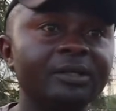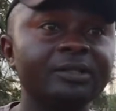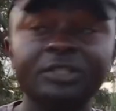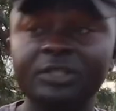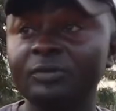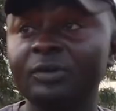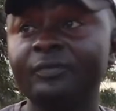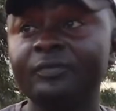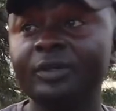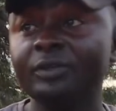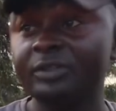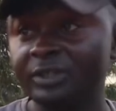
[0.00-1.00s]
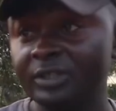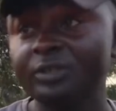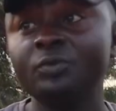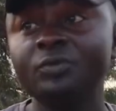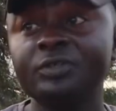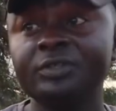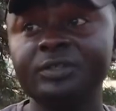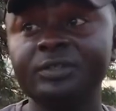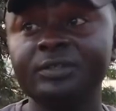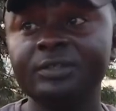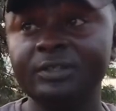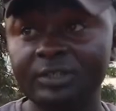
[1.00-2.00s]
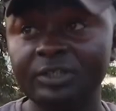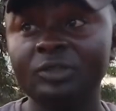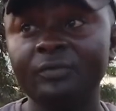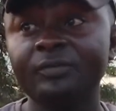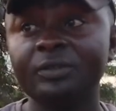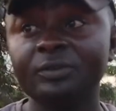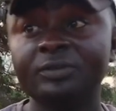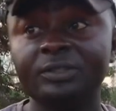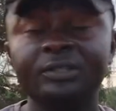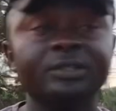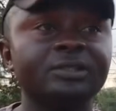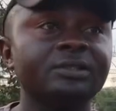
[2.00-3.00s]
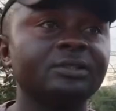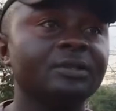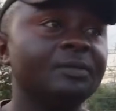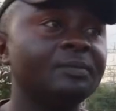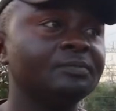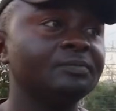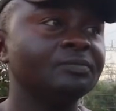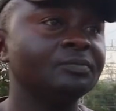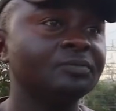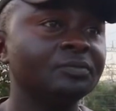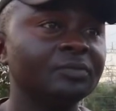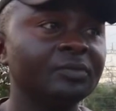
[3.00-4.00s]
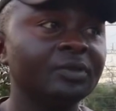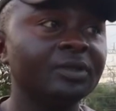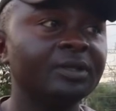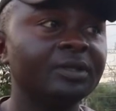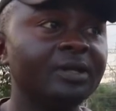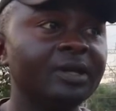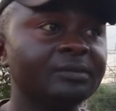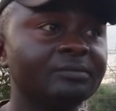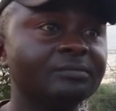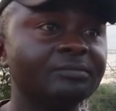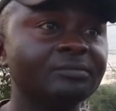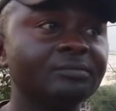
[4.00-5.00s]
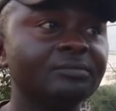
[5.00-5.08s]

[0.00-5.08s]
native of Enugu State, region of Enugu State. Then,